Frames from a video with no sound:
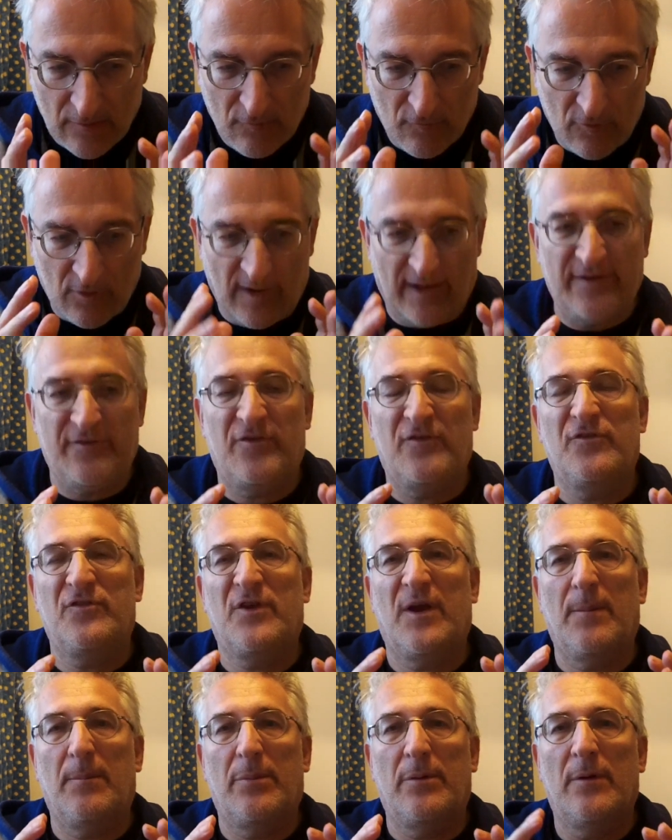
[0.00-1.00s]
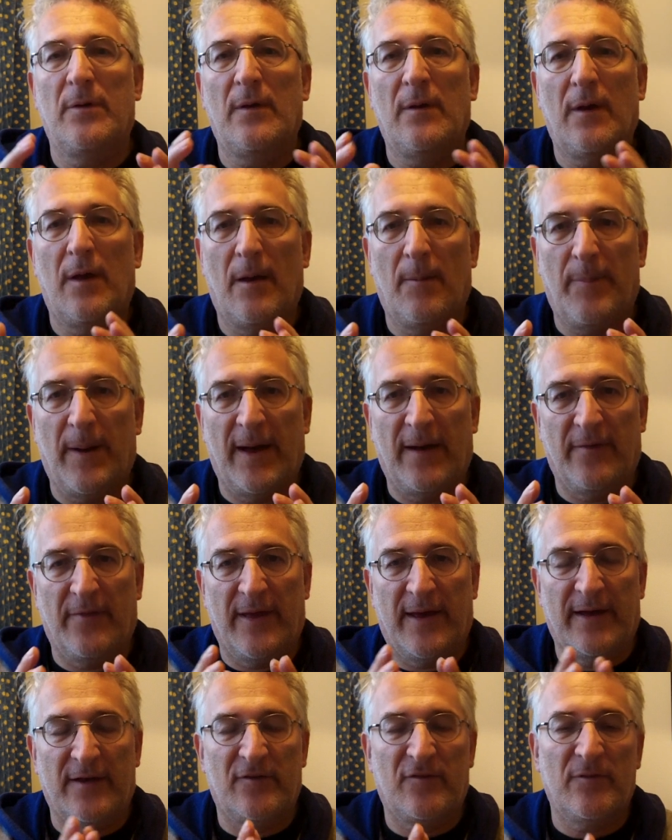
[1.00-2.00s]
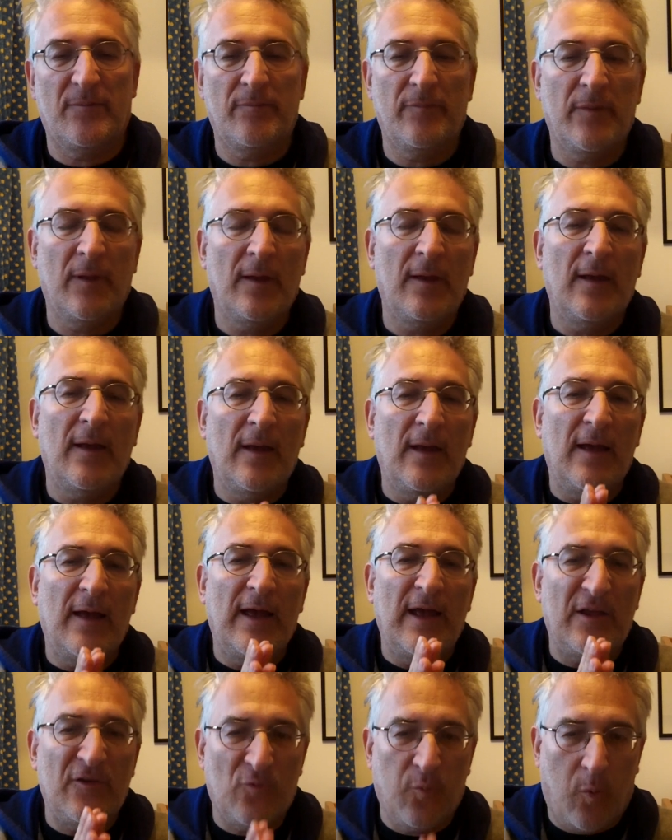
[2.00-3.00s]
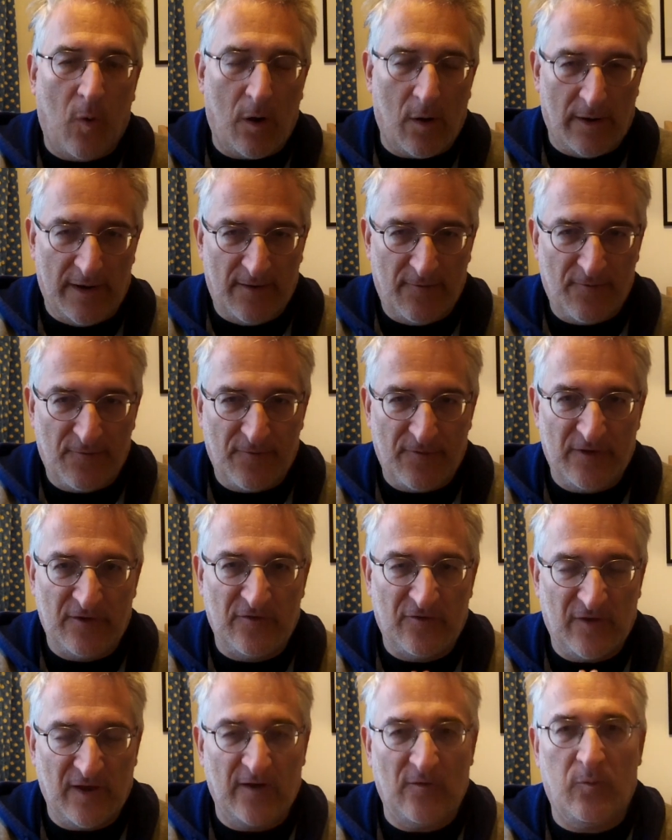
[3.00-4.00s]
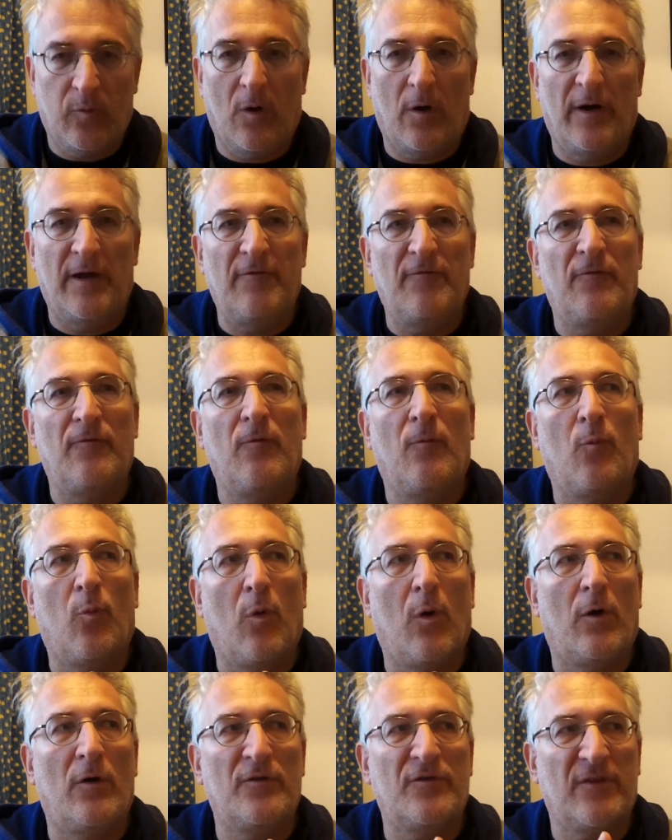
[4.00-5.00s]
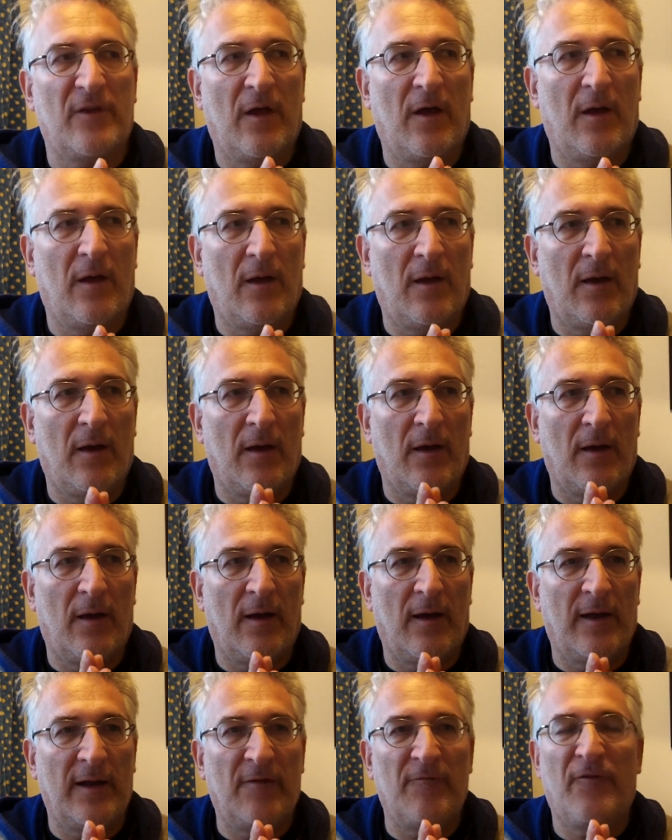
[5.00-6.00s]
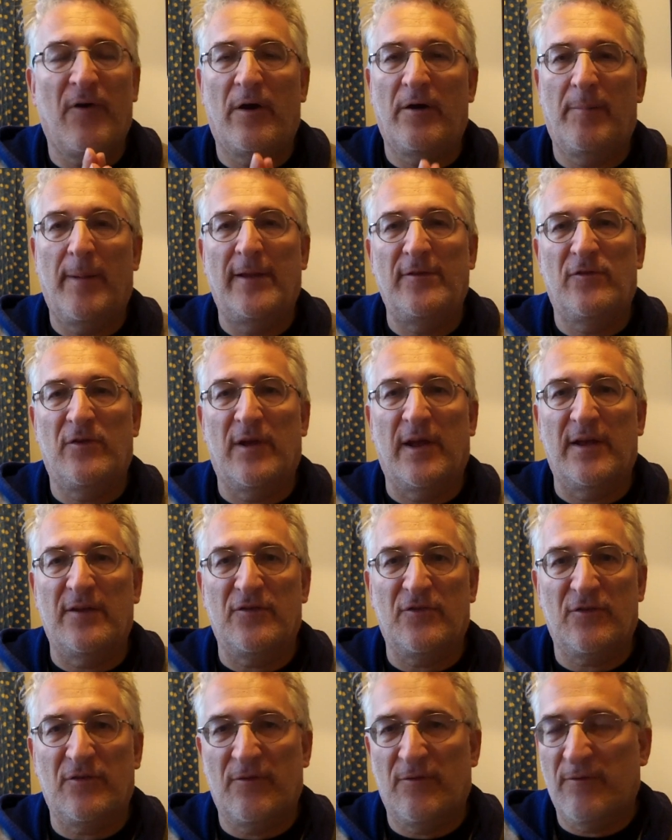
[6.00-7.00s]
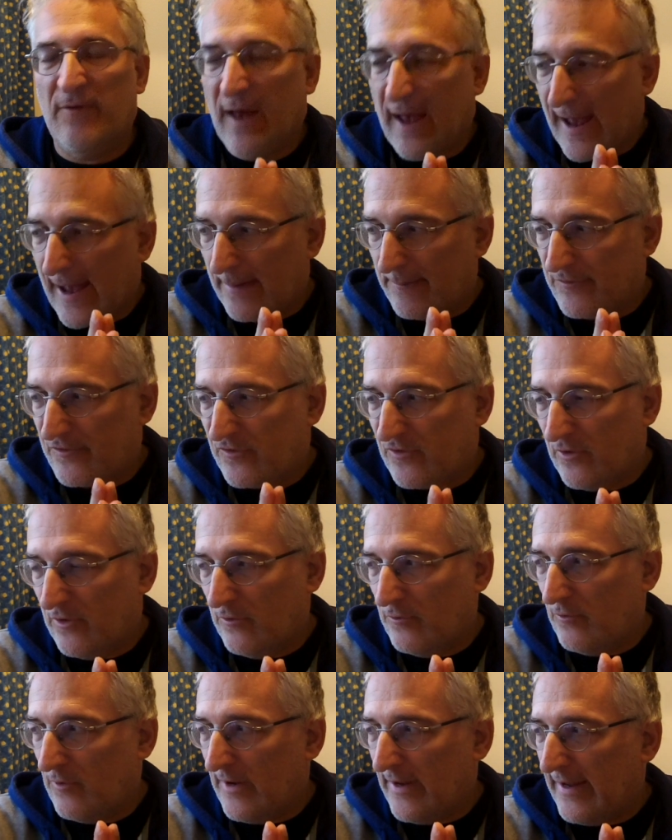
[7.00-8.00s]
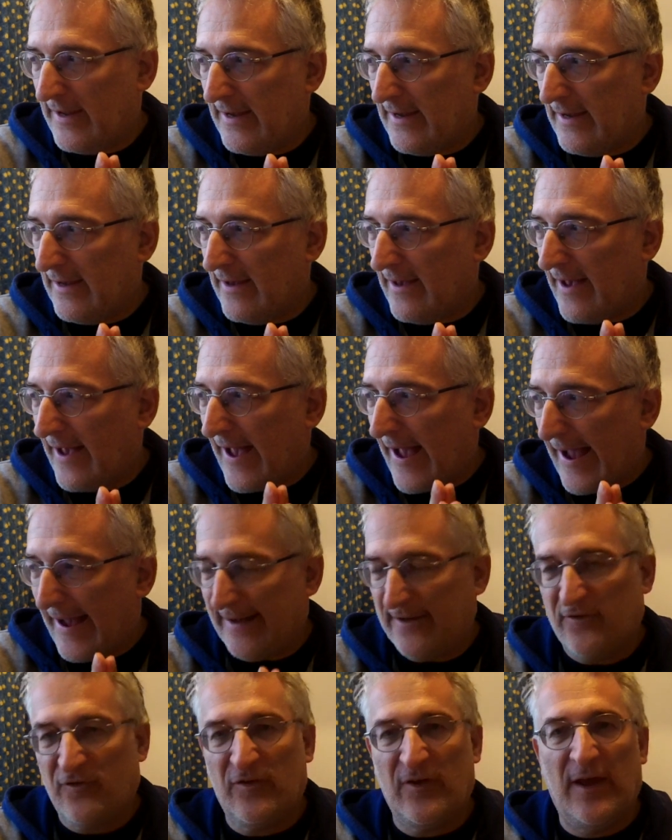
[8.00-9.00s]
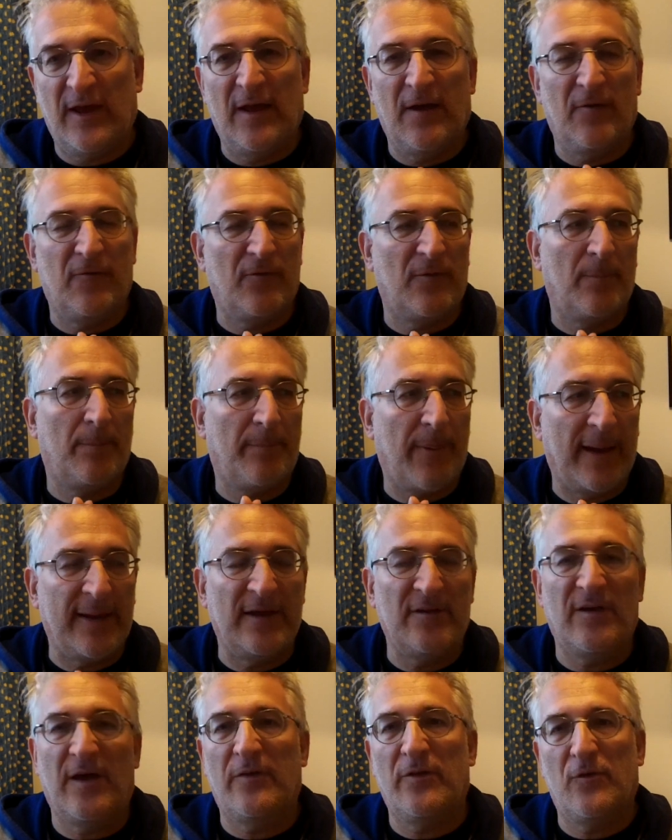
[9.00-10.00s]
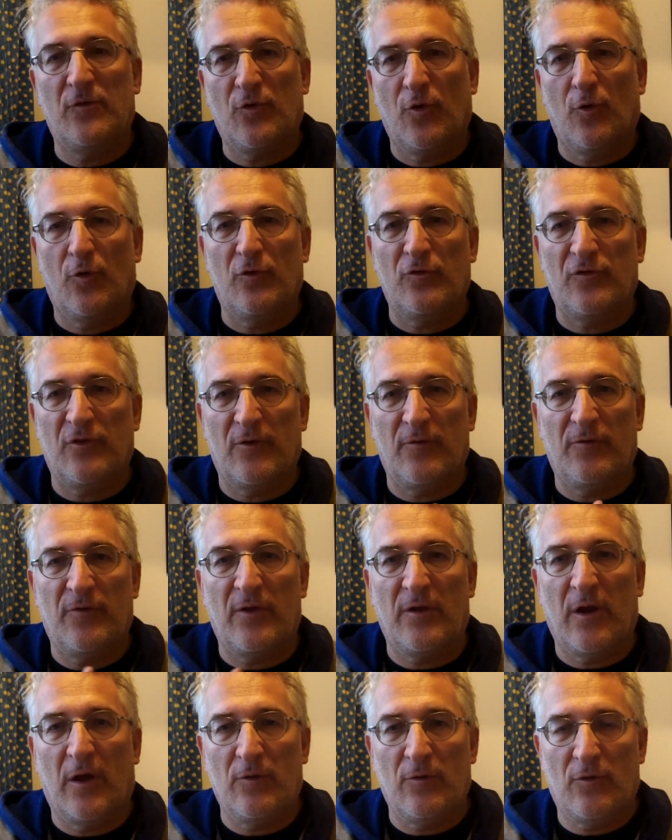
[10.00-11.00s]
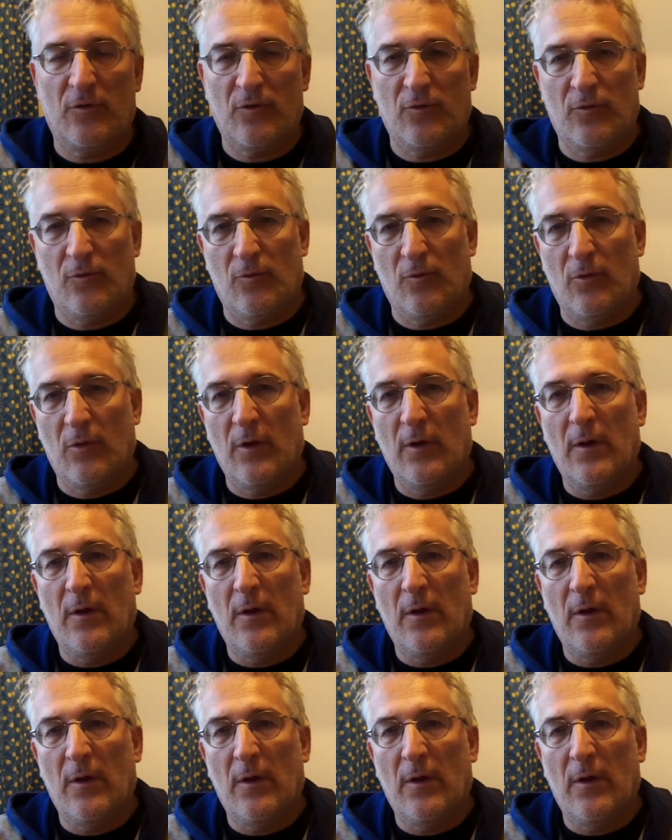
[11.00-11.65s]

relationship about that. His wife, his dead wife, was an environmentalist, absolutely active and banging down the doors of the local